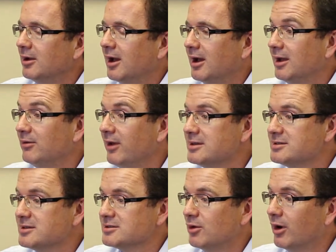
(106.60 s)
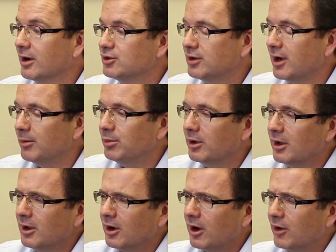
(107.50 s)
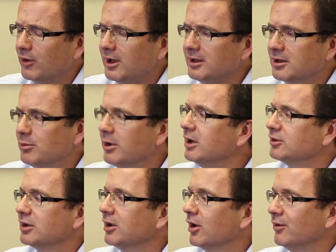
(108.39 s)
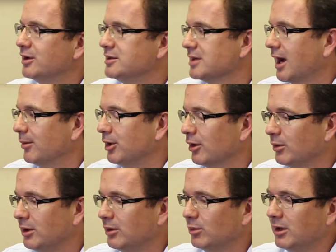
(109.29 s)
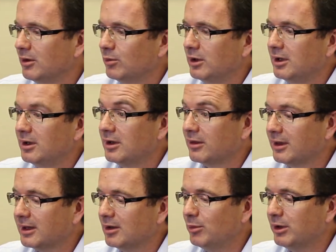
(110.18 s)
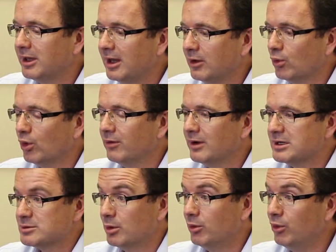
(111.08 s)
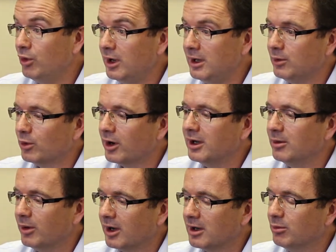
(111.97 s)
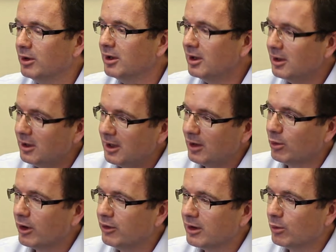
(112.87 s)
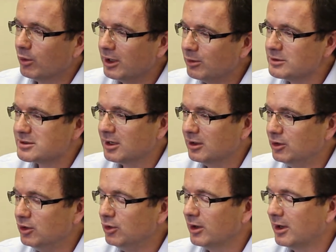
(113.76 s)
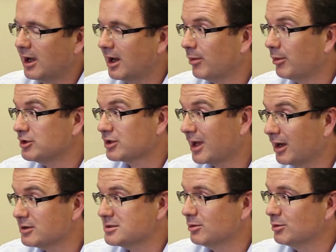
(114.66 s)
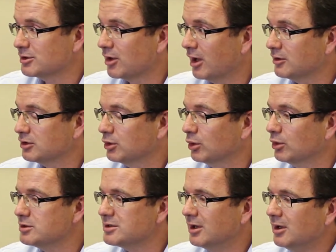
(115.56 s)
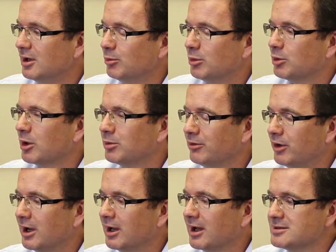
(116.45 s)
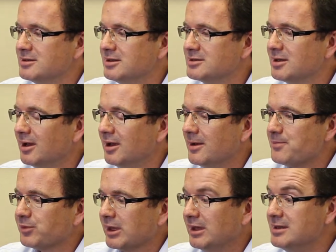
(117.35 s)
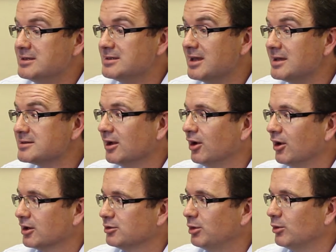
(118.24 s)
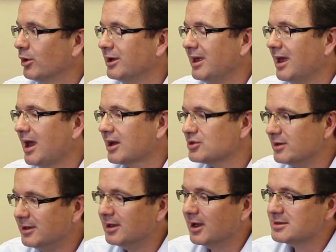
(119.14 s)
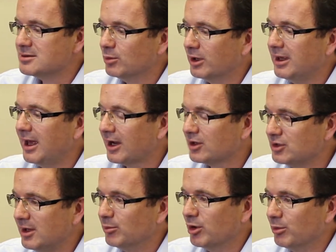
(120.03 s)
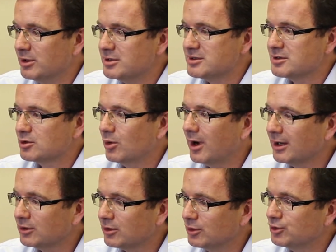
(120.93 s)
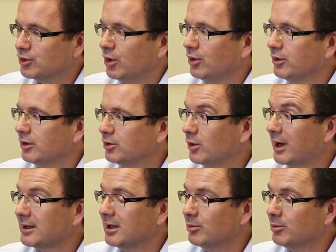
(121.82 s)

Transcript: investors around Trump are really diminishing over time. I think in the beginning all of us were really worried about him and wondering what he was going to do and how much chaos he was going to cause. But what we've realized is he says a lot, but what he actually does and what he actually implements is quite controlled and quite